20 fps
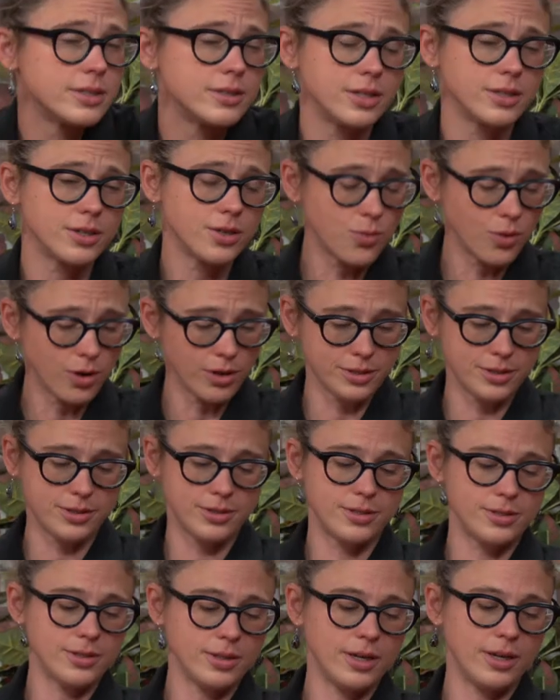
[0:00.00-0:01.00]
the
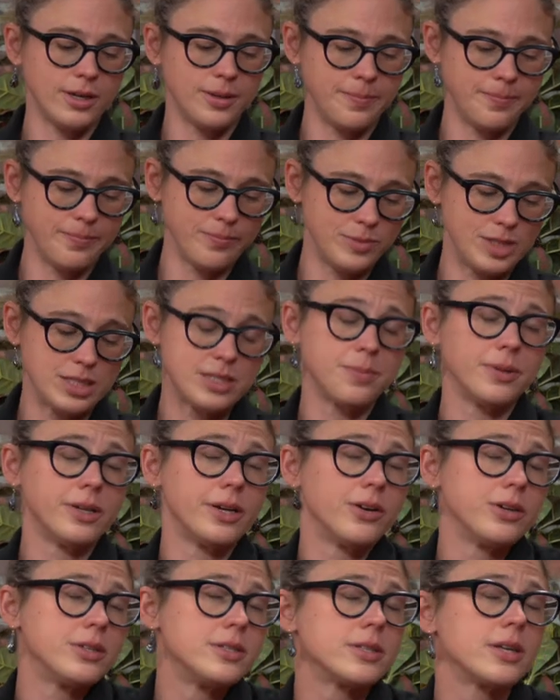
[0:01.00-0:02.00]

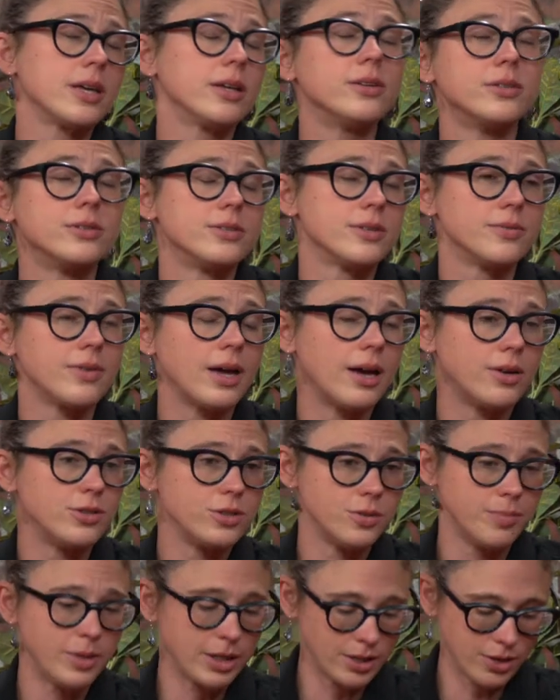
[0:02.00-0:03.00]
cross-disciplinary um, skills of how do
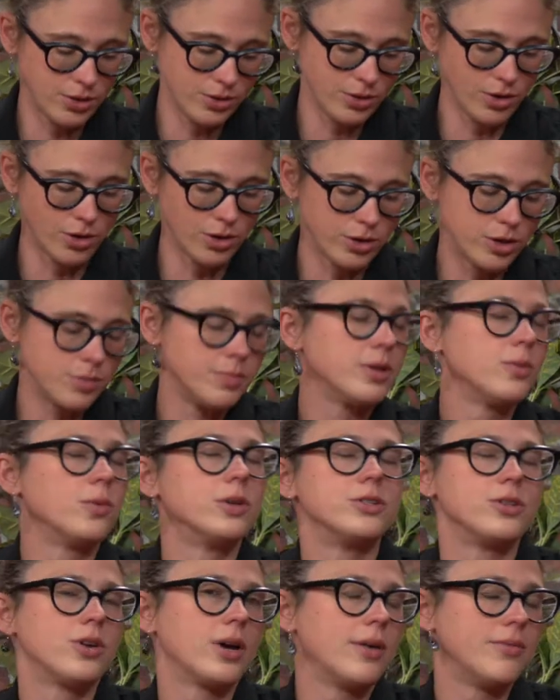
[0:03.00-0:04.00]
you make a good argument,
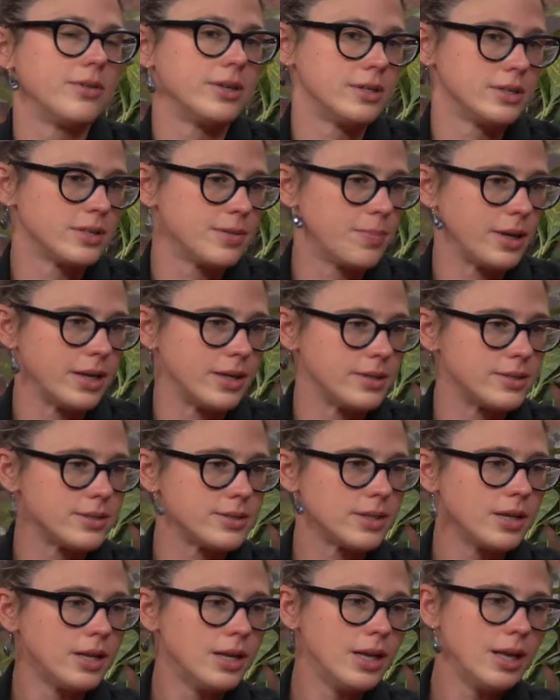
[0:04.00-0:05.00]
what's your evidence base.